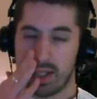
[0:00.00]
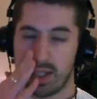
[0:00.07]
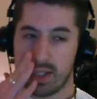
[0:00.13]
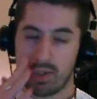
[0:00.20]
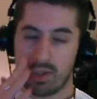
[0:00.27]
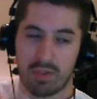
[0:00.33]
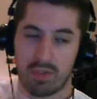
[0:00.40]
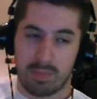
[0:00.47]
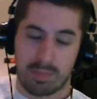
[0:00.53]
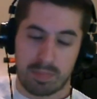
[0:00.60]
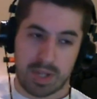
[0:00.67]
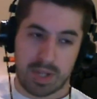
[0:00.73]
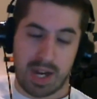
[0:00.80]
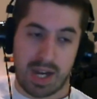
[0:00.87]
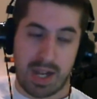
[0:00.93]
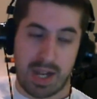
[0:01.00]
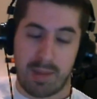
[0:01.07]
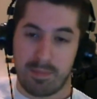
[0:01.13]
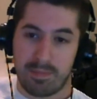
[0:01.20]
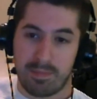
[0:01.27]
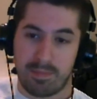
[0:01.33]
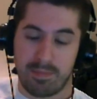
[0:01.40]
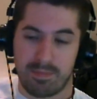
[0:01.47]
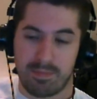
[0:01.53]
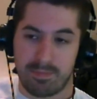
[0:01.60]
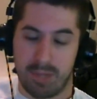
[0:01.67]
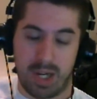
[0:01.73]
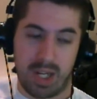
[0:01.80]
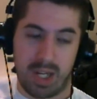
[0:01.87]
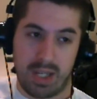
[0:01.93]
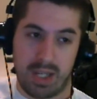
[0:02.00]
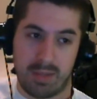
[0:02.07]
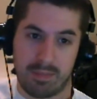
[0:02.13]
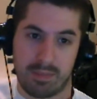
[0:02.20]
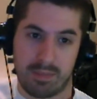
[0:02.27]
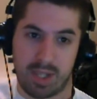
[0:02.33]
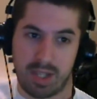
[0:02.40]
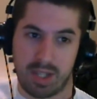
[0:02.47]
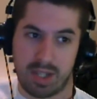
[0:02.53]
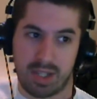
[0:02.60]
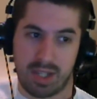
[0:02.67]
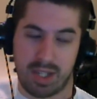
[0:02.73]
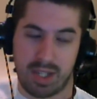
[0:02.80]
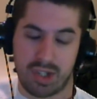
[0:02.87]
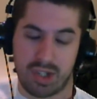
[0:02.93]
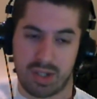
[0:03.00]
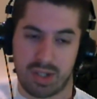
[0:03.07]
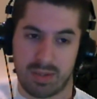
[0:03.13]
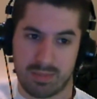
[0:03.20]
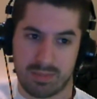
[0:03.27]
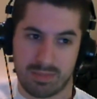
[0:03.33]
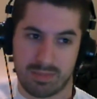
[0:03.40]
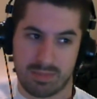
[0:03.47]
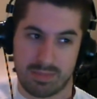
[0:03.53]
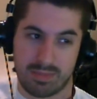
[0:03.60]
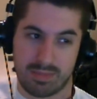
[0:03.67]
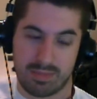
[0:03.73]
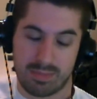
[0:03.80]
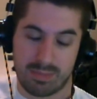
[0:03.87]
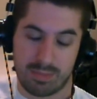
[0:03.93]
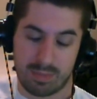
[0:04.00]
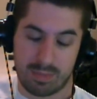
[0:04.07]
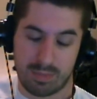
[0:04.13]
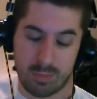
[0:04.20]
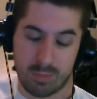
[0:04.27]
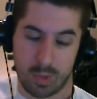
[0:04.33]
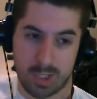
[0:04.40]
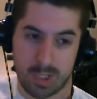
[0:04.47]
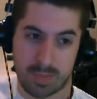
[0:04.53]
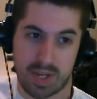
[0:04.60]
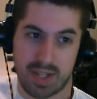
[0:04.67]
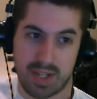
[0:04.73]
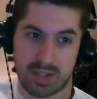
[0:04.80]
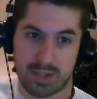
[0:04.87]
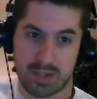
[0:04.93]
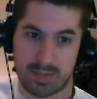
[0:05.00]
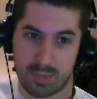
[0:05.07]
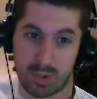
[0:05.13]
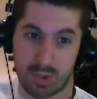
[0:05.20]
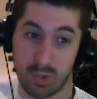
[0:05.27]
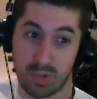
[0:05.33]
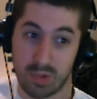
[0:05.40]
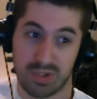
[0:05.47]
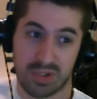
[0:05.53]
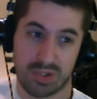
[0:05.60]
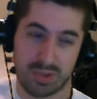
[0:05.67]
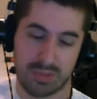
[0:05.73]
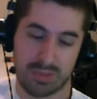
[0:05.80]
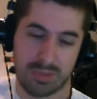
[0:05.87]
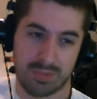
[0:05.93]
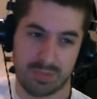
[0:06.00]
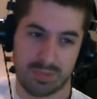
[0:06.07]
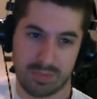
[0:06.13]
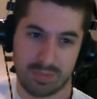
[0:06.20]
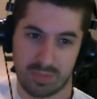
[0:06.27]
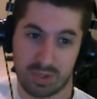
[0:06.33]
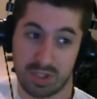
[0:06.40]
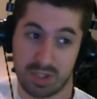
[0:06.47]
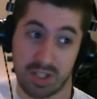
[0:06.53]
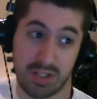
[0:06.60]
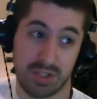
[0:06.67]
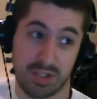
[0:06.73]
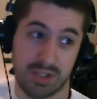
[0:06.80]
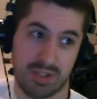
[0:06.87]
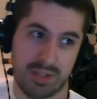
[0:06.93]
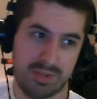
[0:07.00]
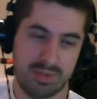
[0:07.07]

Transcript: don't have the time, money, inclination, workspace, tools, skill.